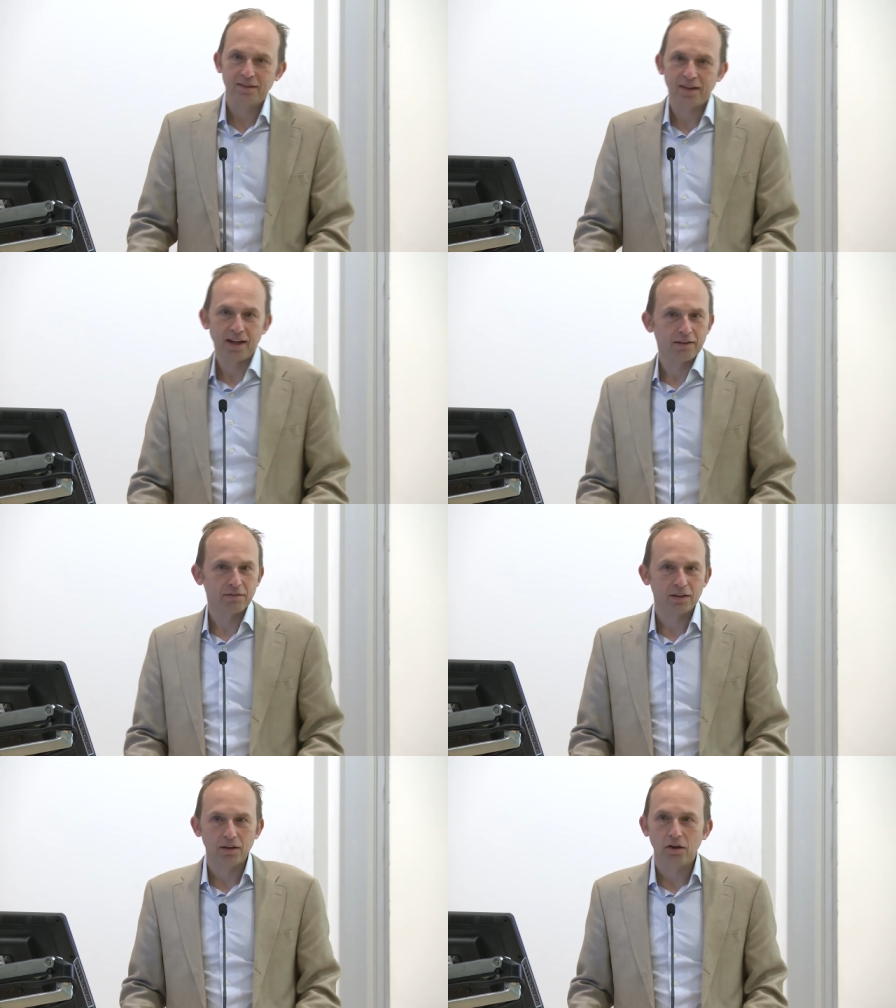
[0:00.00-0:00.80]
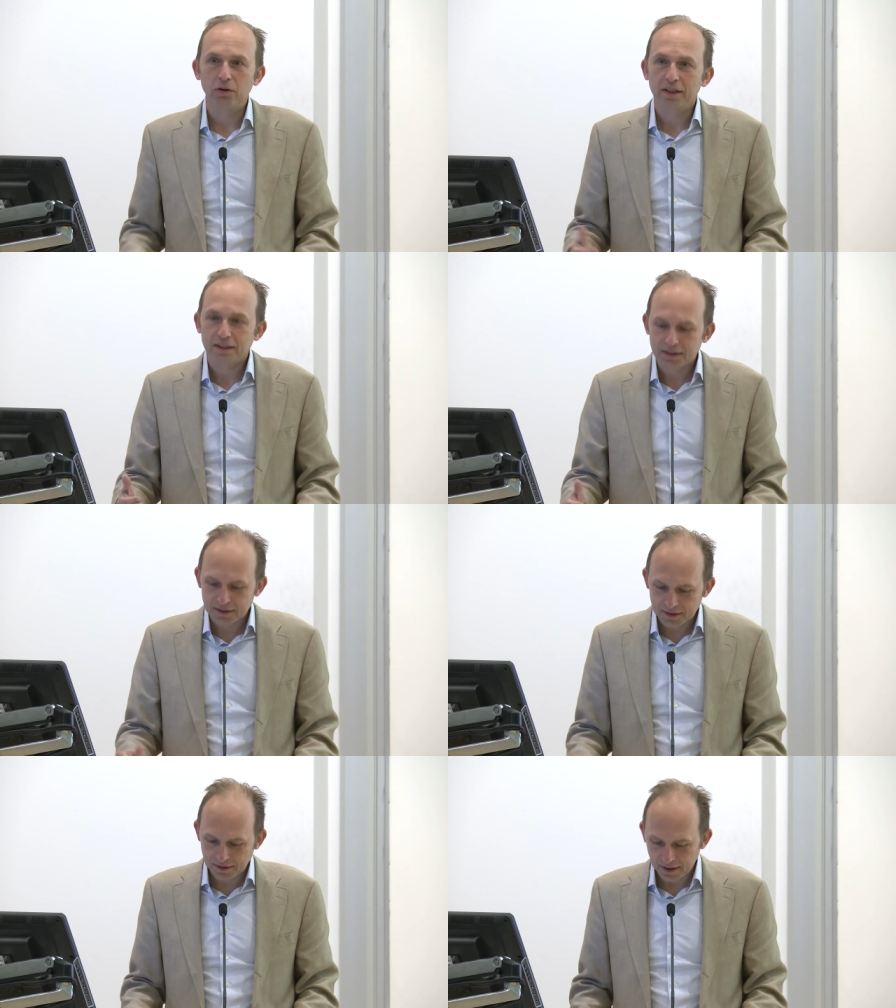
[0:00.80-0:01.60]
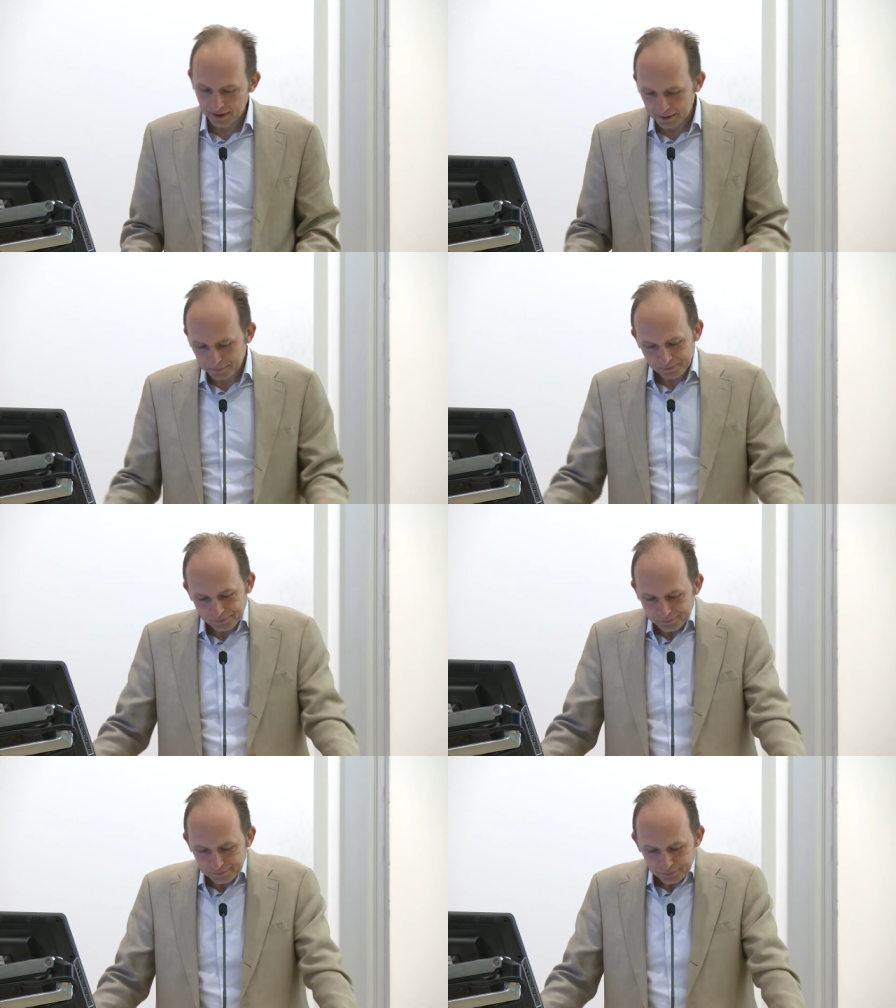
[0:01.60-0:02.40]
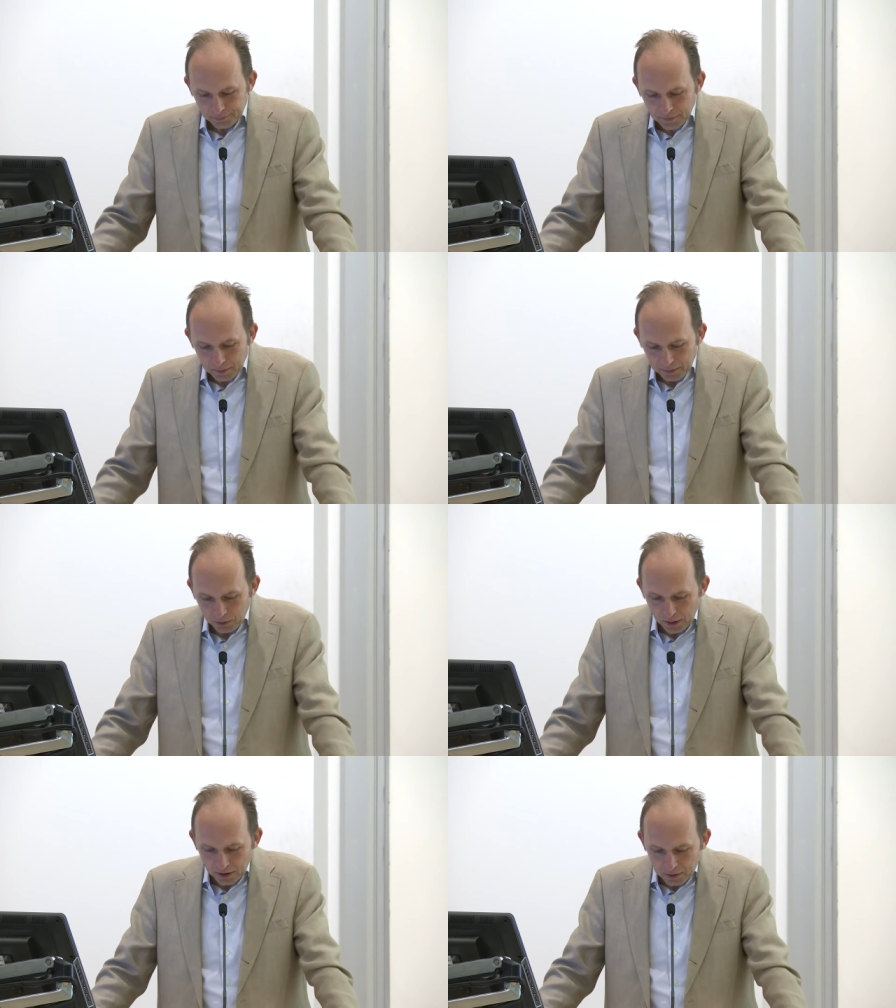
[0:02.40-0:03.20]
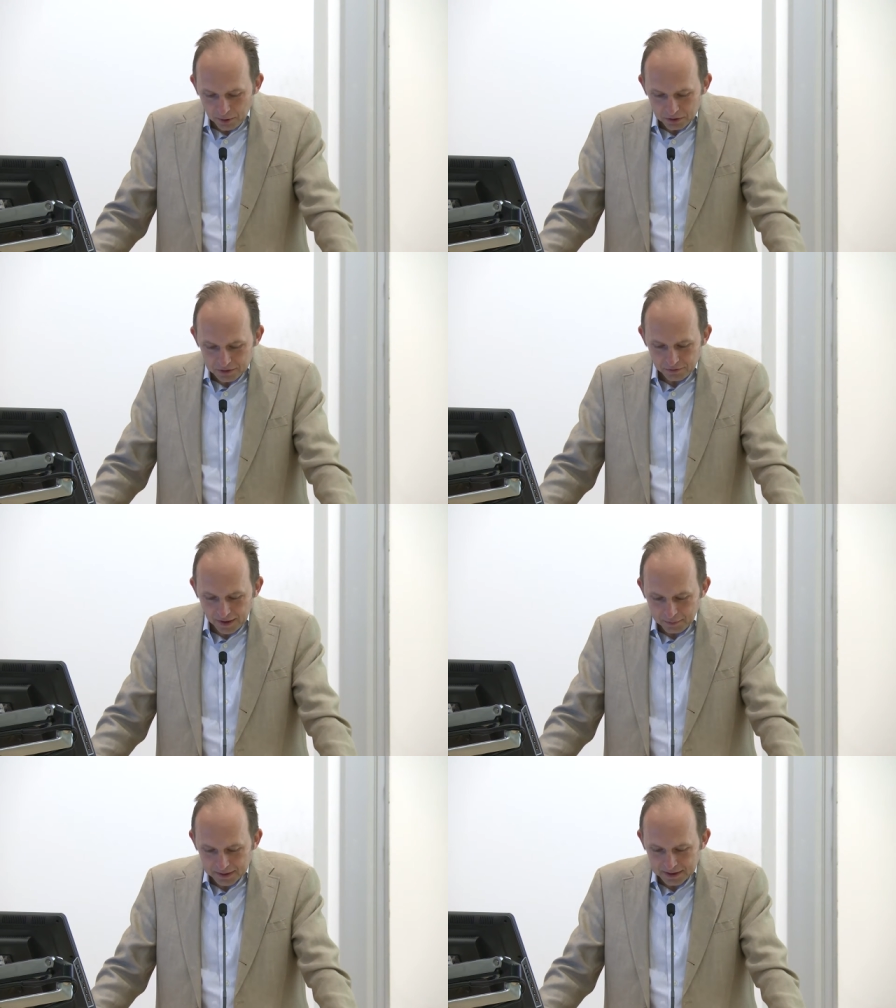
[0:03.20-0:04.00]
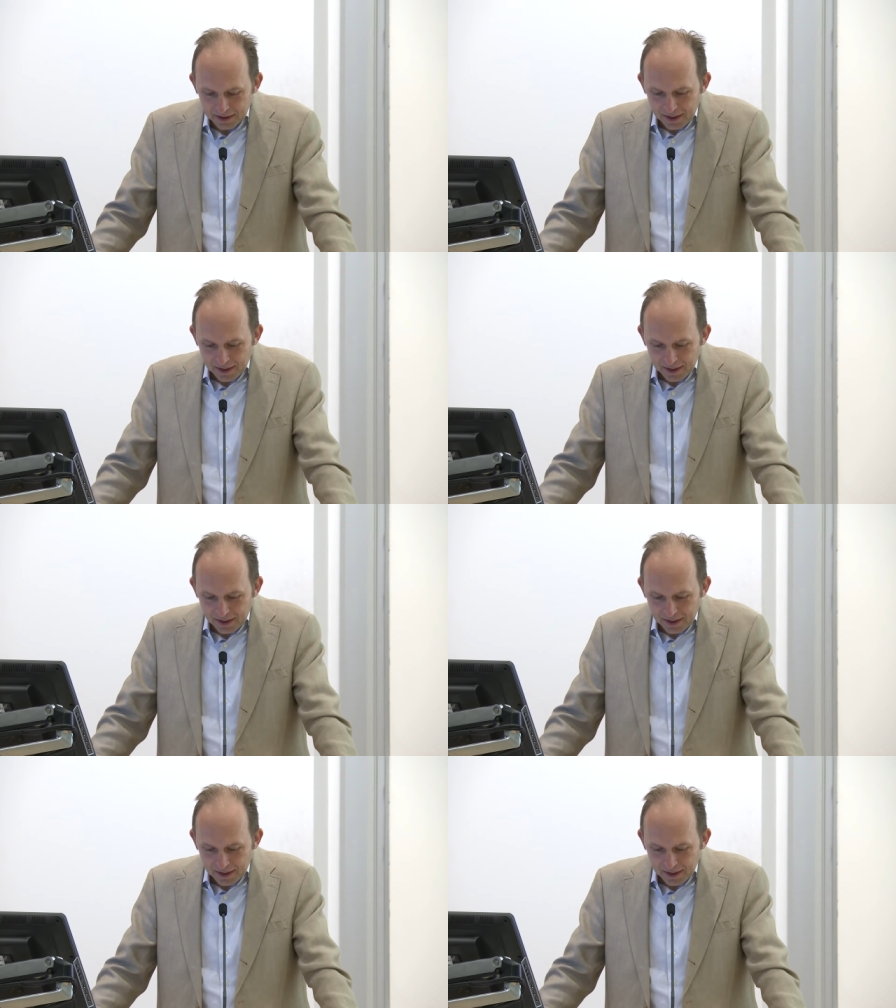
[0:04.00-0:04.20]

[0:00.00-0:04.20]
Day of the Locust um, being one of the most famous.